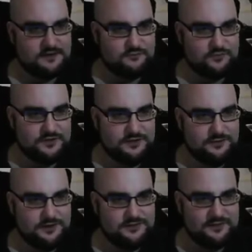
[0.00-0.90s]
I'm really
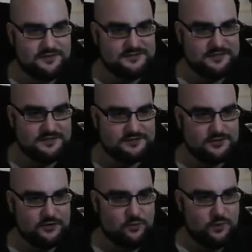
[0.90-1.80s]
thinking that these lights are
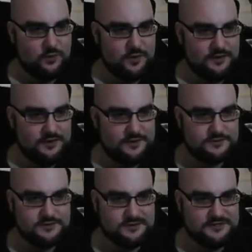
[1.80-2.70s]
going to work well in here,
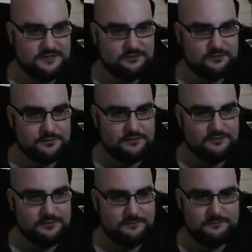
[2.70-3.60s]
so I didn't even remove
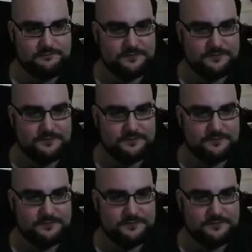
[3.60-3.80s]
them.